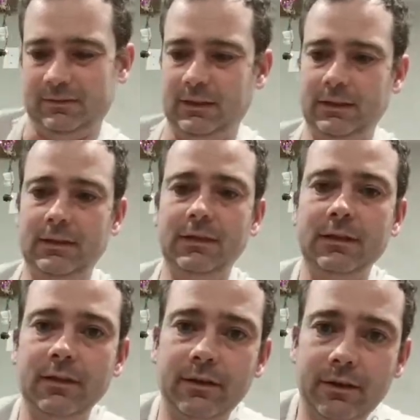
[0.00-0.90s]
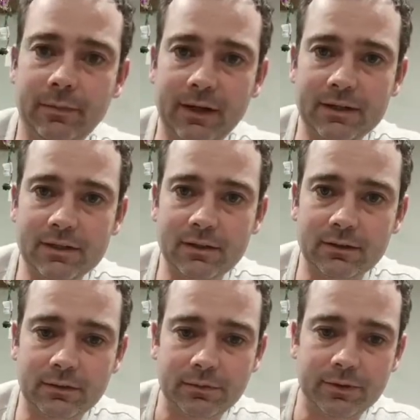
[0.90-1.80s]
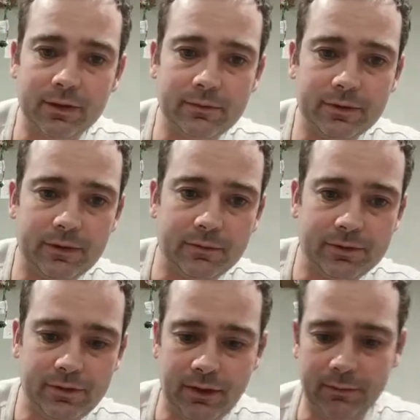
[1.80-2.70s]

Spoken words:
Another capacitor. I'll put that in with the number 2 copper.